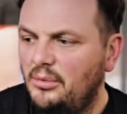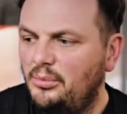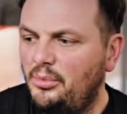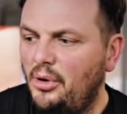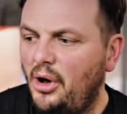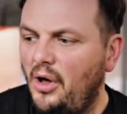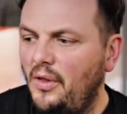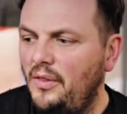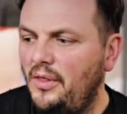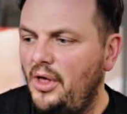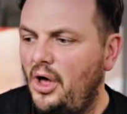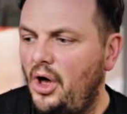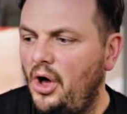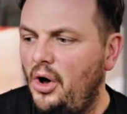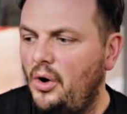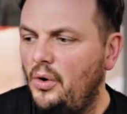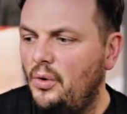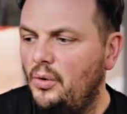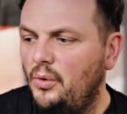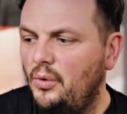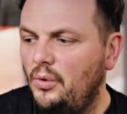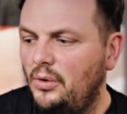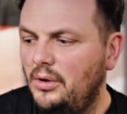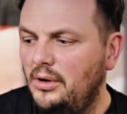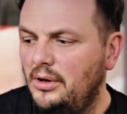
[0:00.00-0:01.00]
But on the
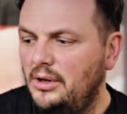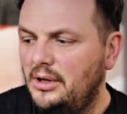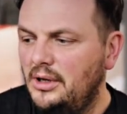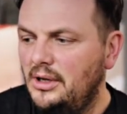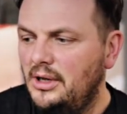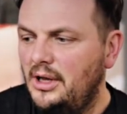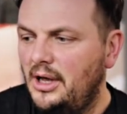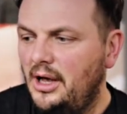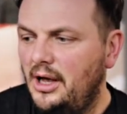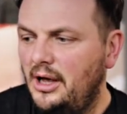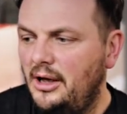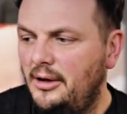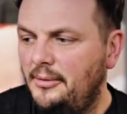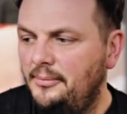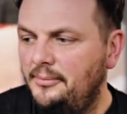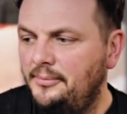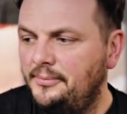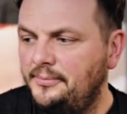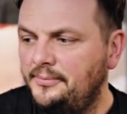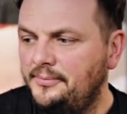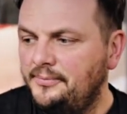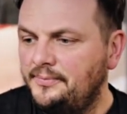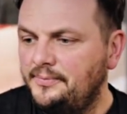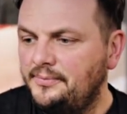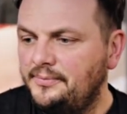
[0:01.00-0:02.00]
whole,
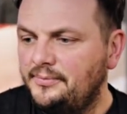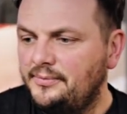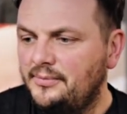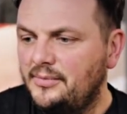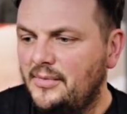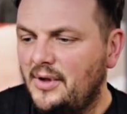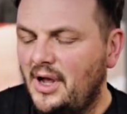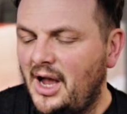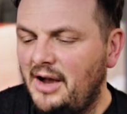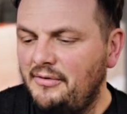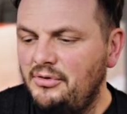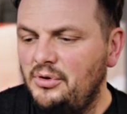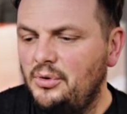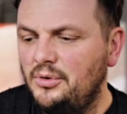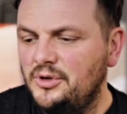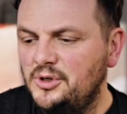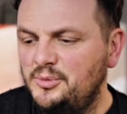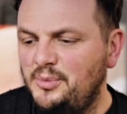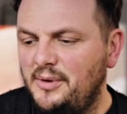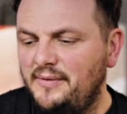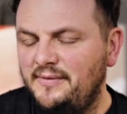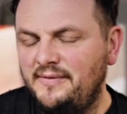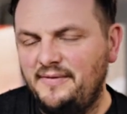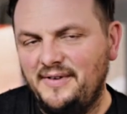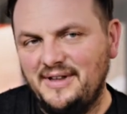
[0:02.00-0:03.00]
everyone's
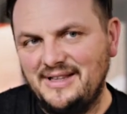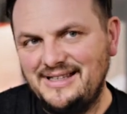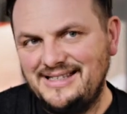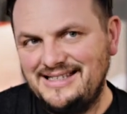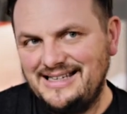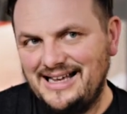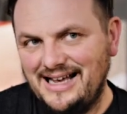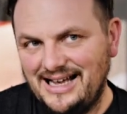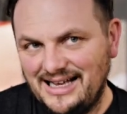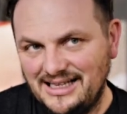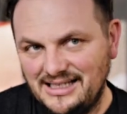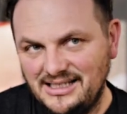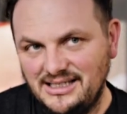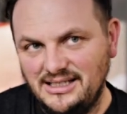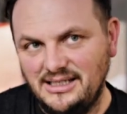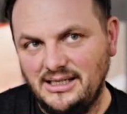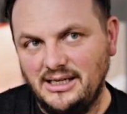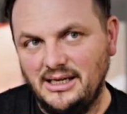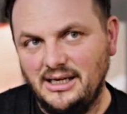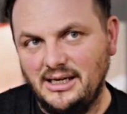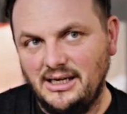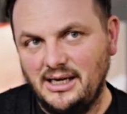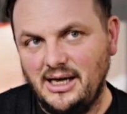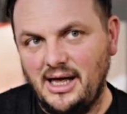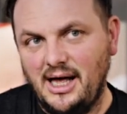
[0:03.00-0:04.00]
been
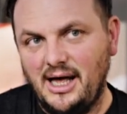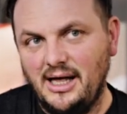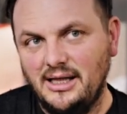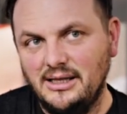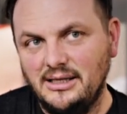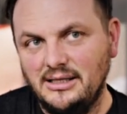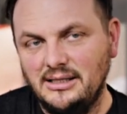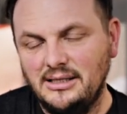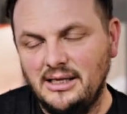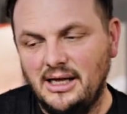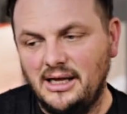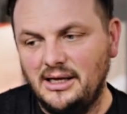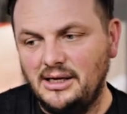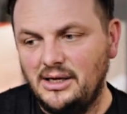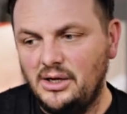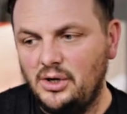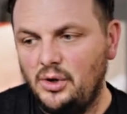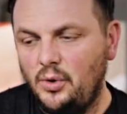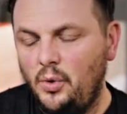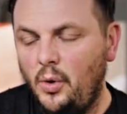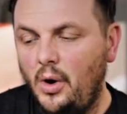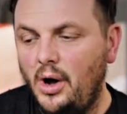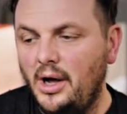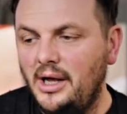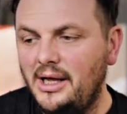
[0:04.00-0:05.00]
fantastic and
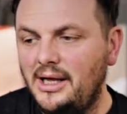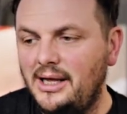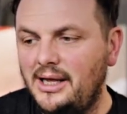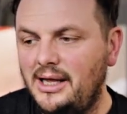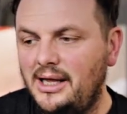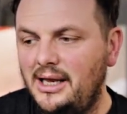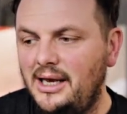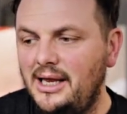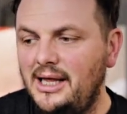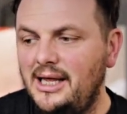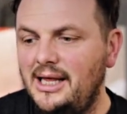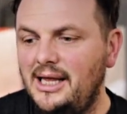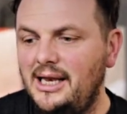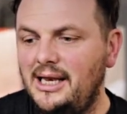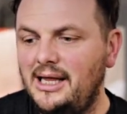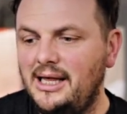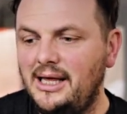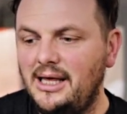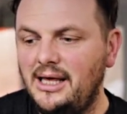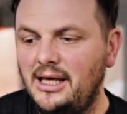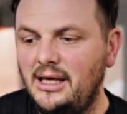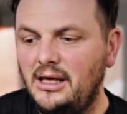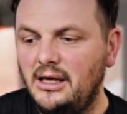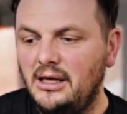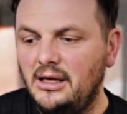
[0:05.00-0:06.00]
quite
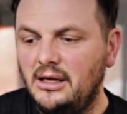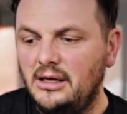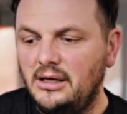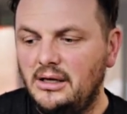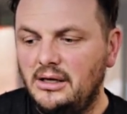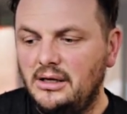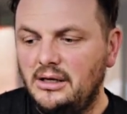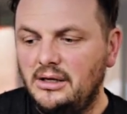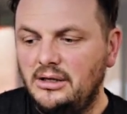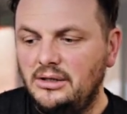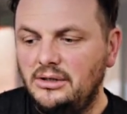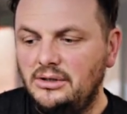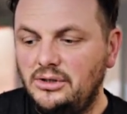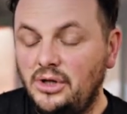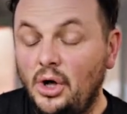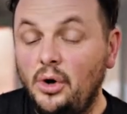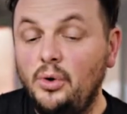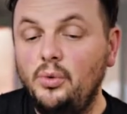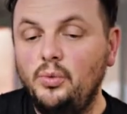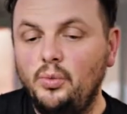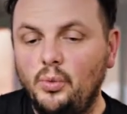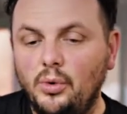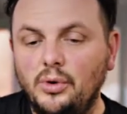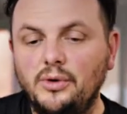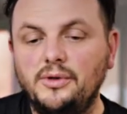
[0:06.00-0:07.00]
clearly
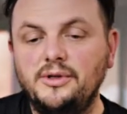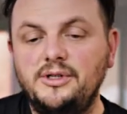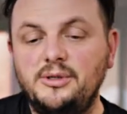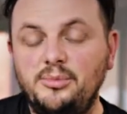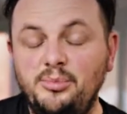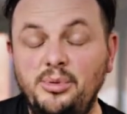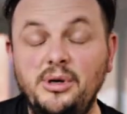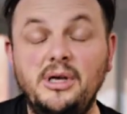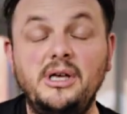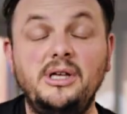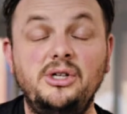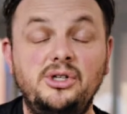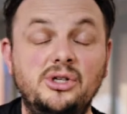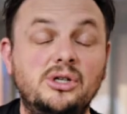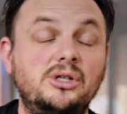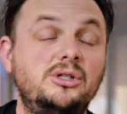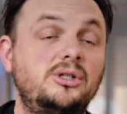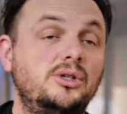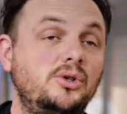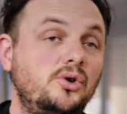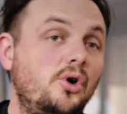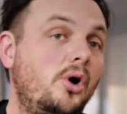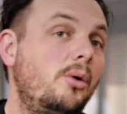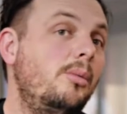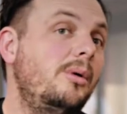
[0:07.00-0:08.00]
don't want to be just
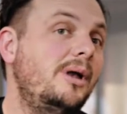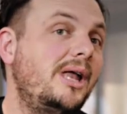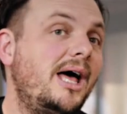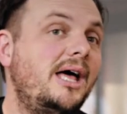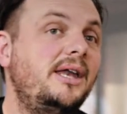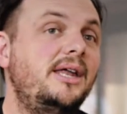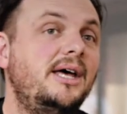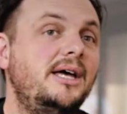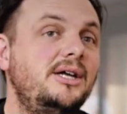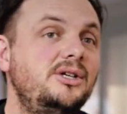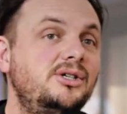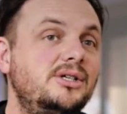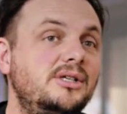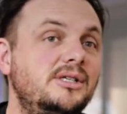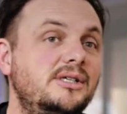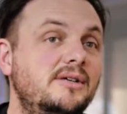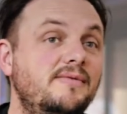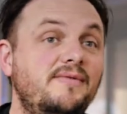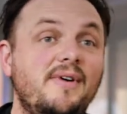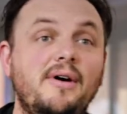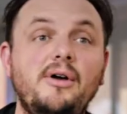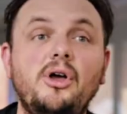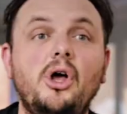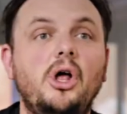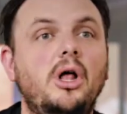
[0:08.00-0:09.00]
a normal ad agency.
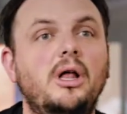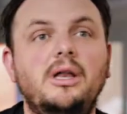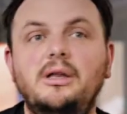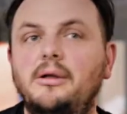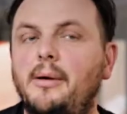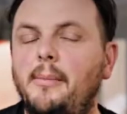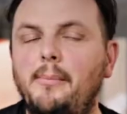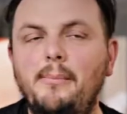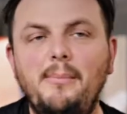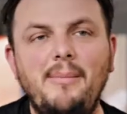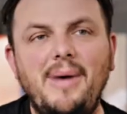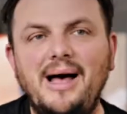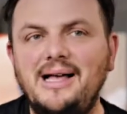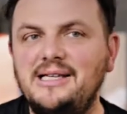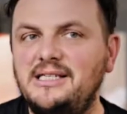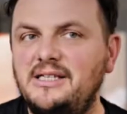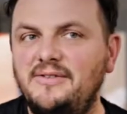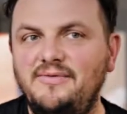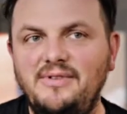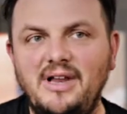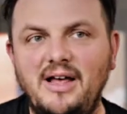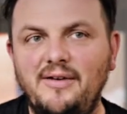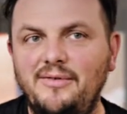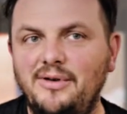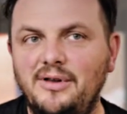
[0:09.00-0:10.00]
A
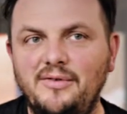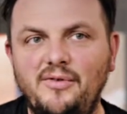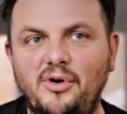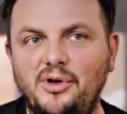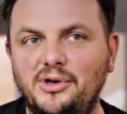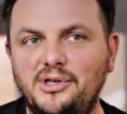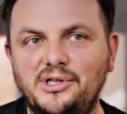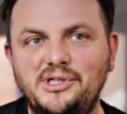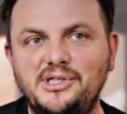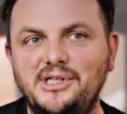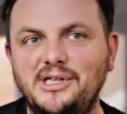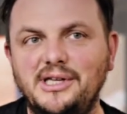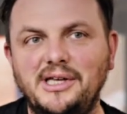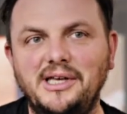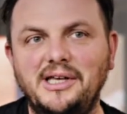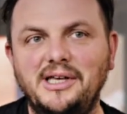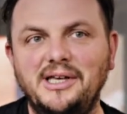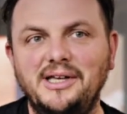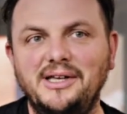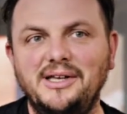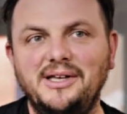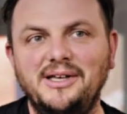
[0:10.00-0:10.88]
massive level of honesty.